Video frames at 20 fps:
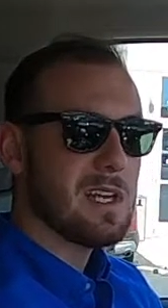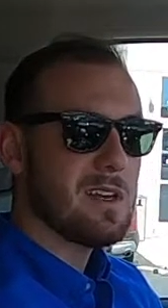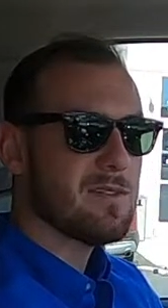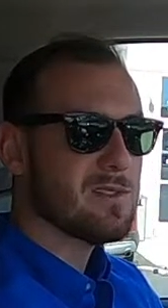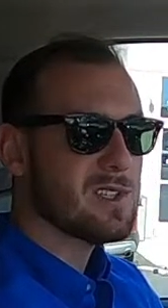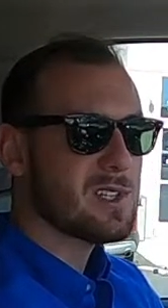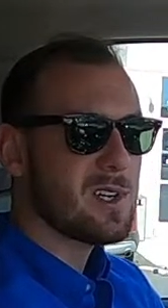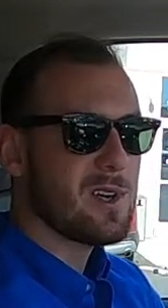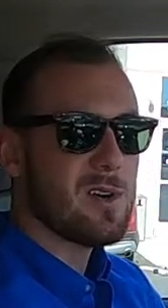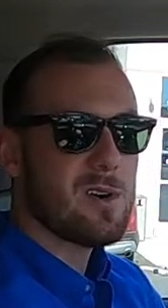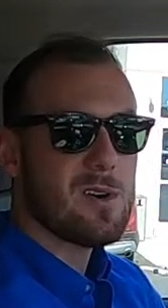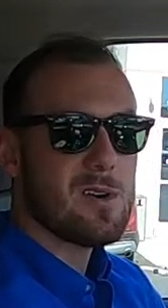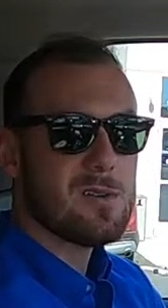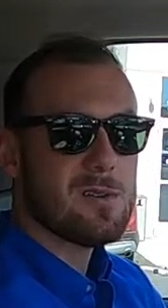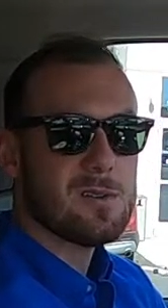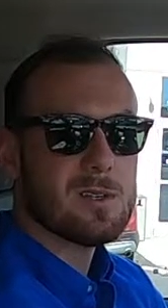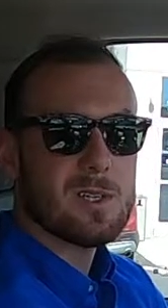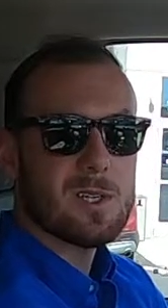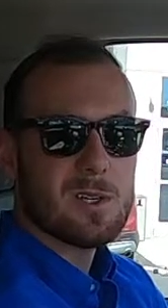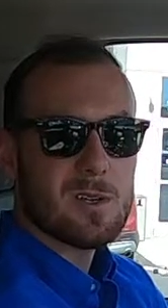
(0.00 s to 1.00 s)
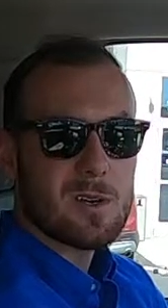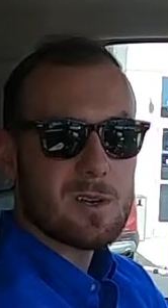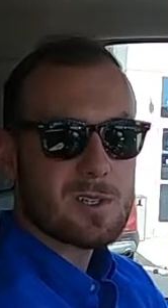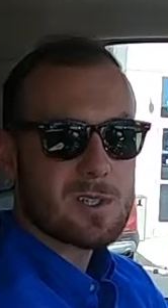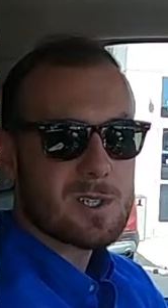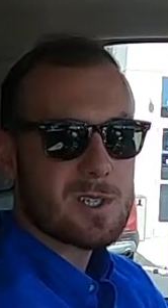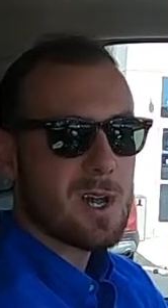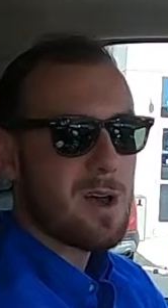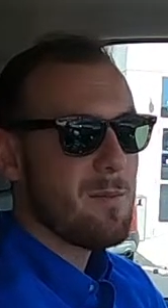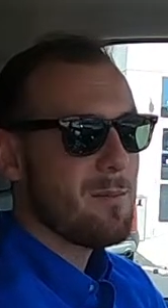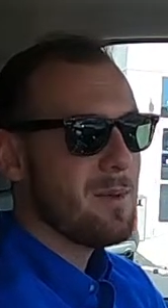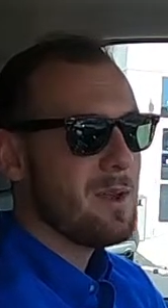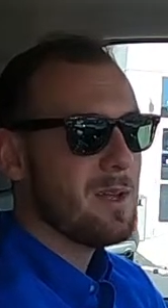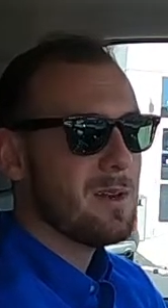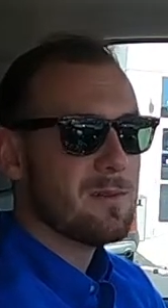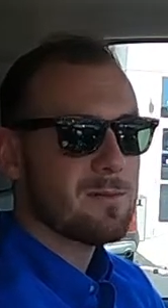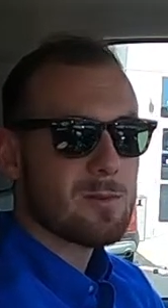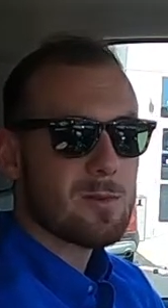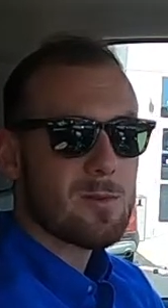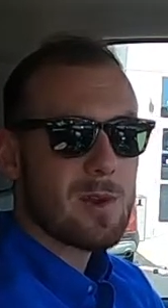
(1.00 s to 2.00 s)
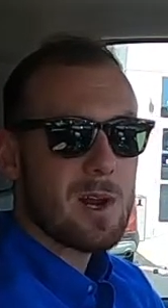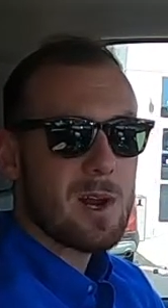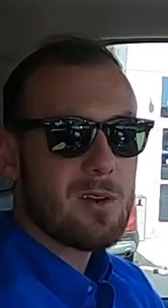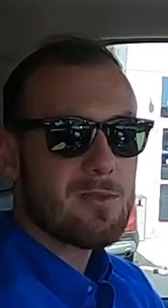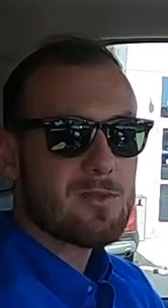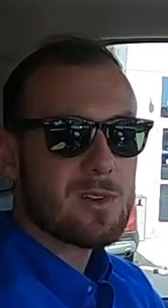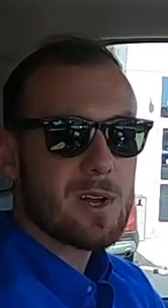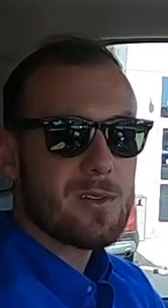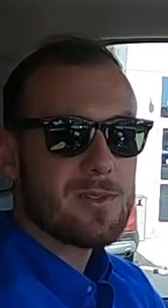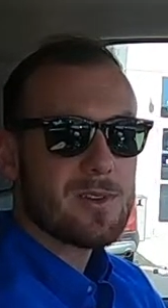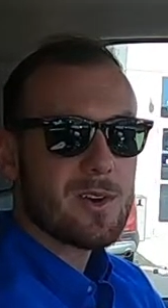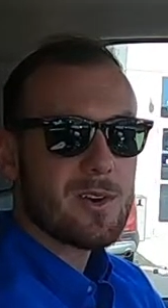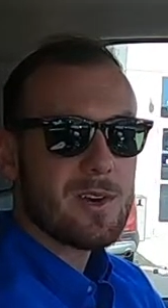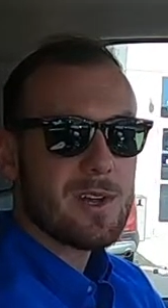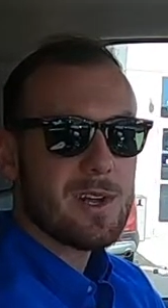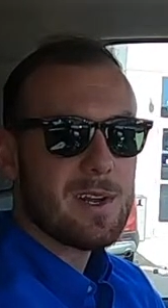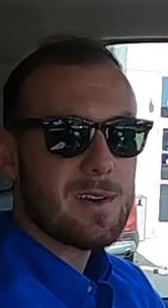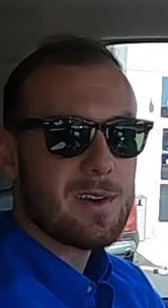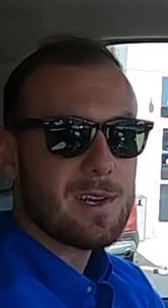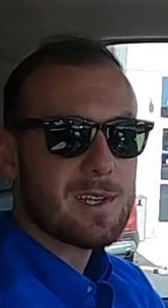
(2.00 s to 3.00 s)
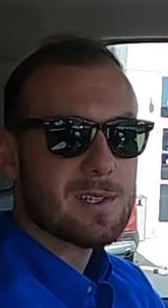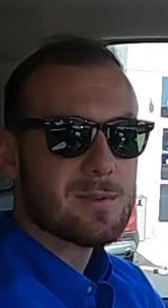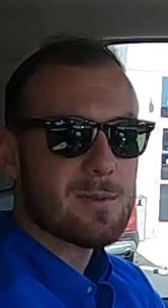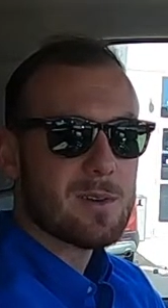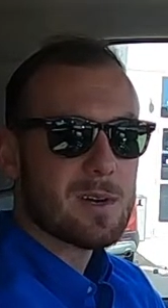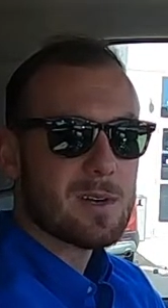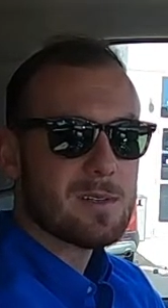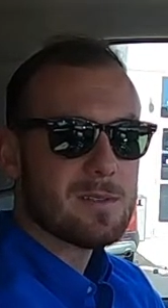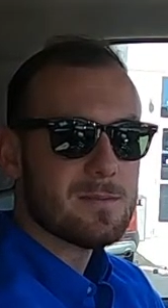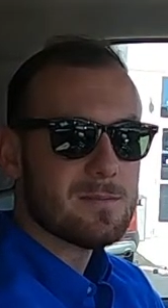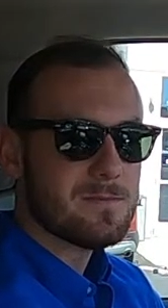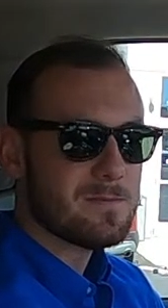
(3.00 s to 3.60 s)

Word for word: Give us a call. Or stop in. We're right off Route thirty in Greensburg.